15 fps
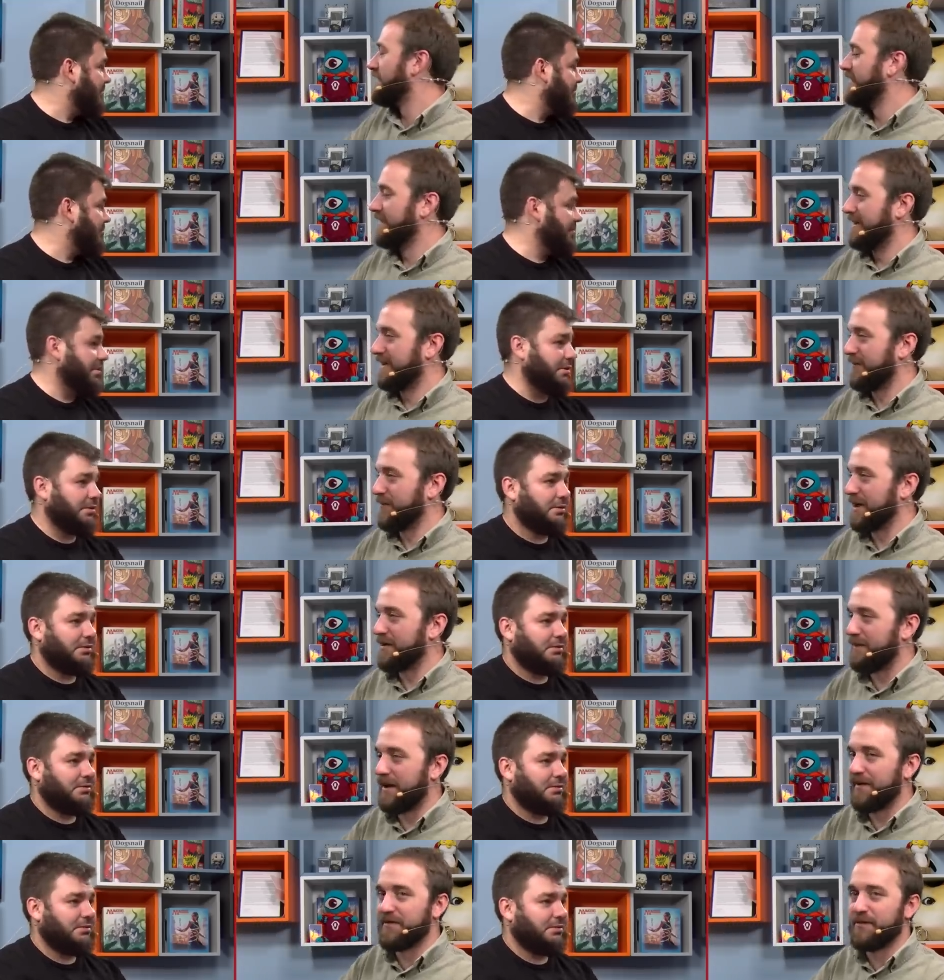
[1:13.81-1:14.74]
Speaker 1: Sure. And we can
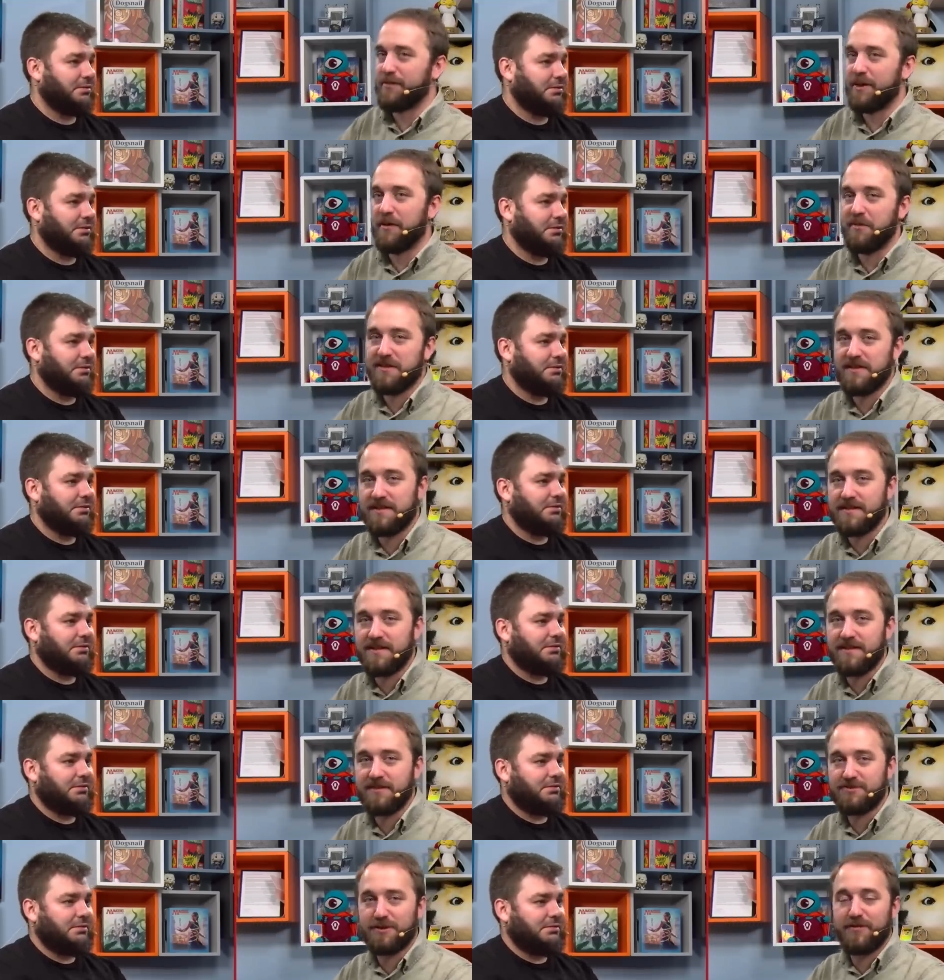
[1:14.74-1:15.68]
play for the marbles that sit
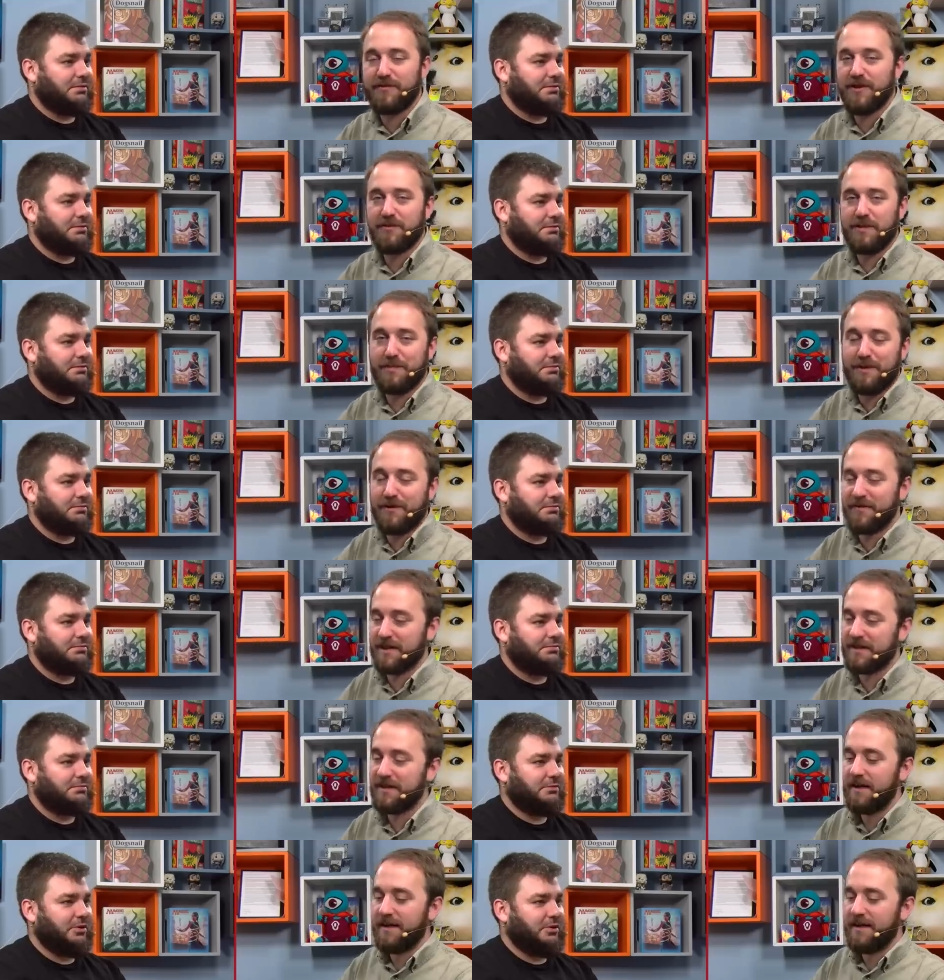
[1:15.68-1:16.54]
in the trophy. It'll be perfect.